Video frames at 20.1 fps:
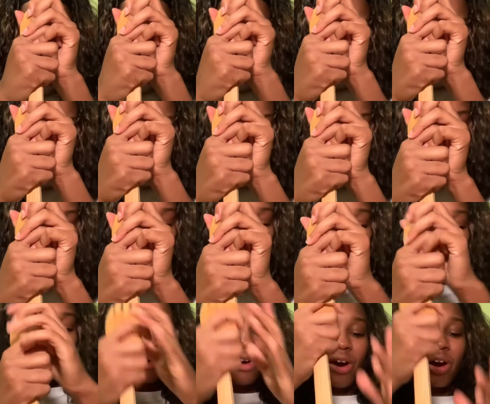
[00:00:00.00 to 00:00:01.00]
Push
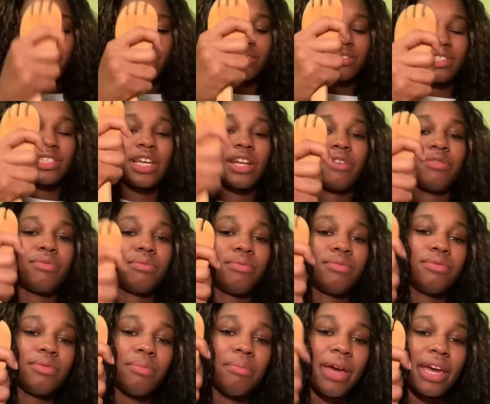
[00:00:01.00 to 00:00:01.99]
down real hard instead
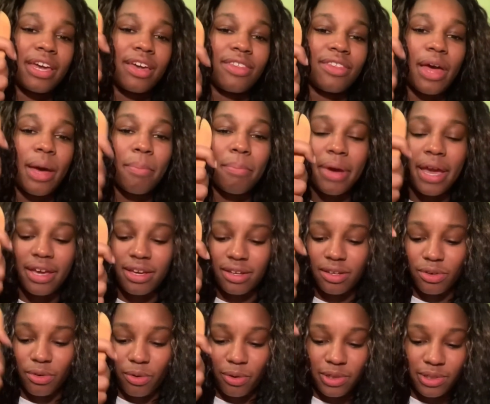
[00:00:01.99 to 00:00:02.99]
of making that
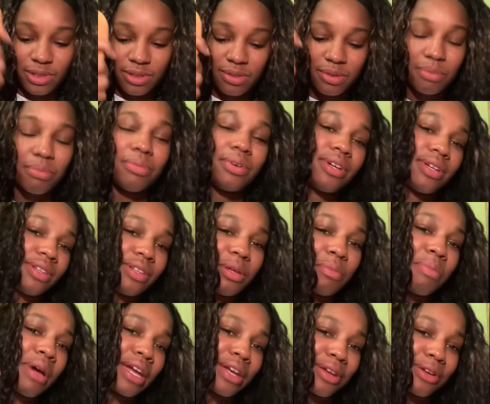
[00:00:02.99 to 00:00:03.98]
banging noise. But
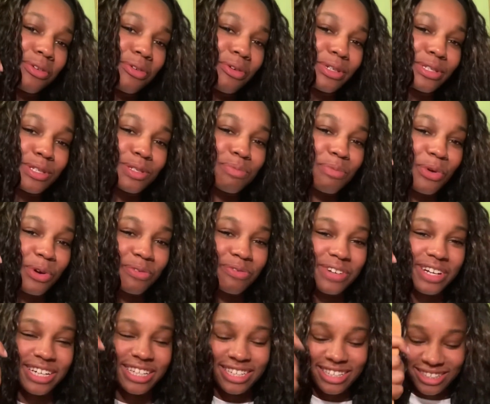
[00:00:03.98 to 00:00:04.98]
the banging noise is more
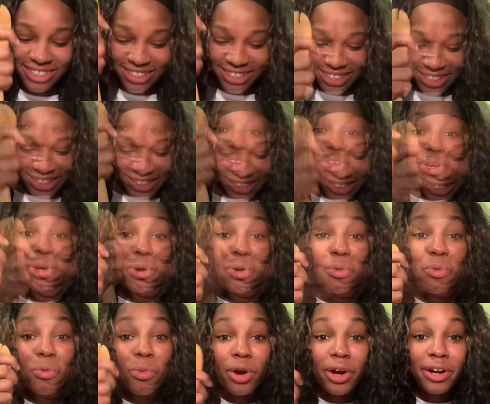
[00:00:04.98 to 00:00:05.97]
fun. And
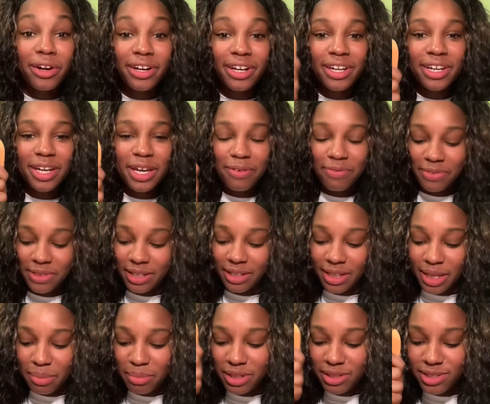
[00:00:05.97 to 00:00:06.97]
don't worry if the
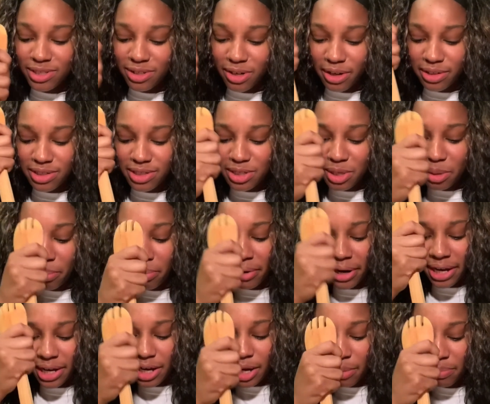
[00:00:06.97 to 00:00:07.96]
lemon starts to
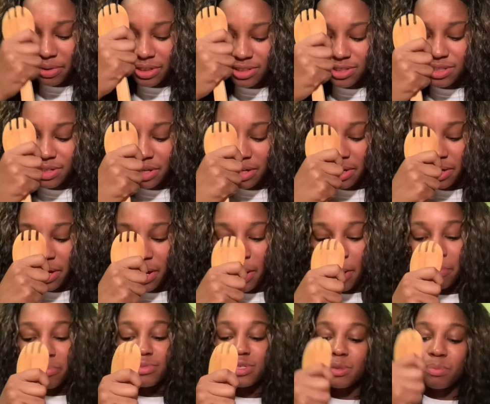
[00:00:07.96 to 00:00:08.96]
break up
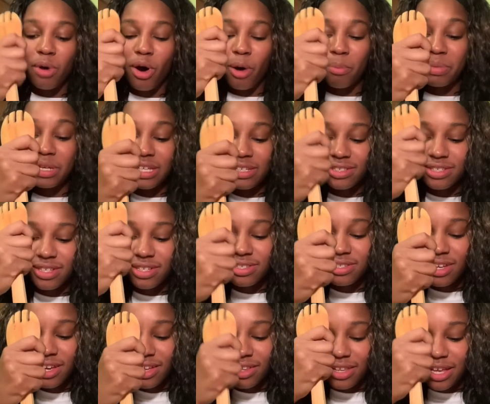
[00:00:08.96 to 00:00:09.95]
into small
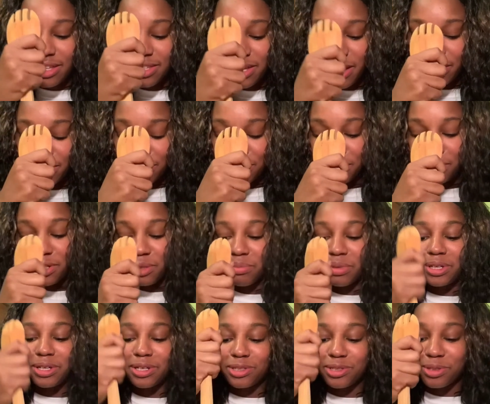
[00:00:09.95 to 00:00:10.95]
pieces. That's actually good
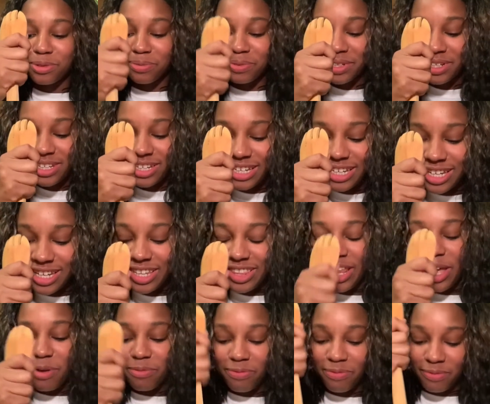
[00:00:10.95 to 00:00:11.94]
because you're really getting
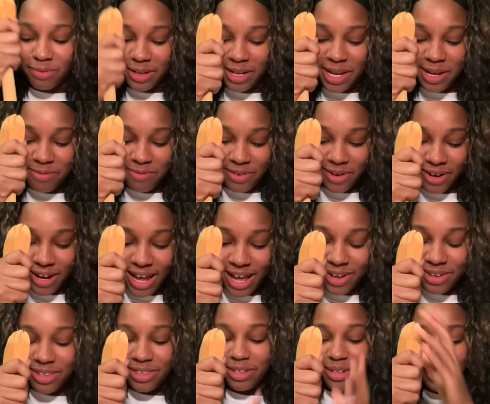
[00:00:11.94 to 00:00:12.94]
that flavor
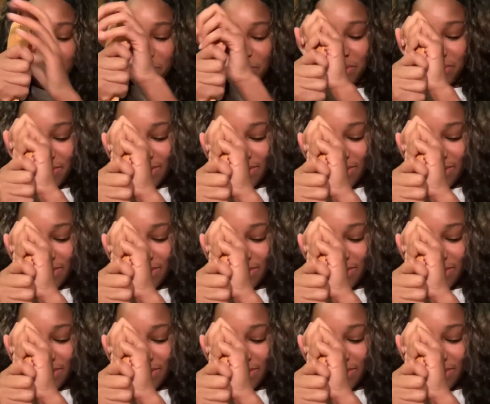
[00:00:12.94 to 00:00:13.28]
out of the lemon.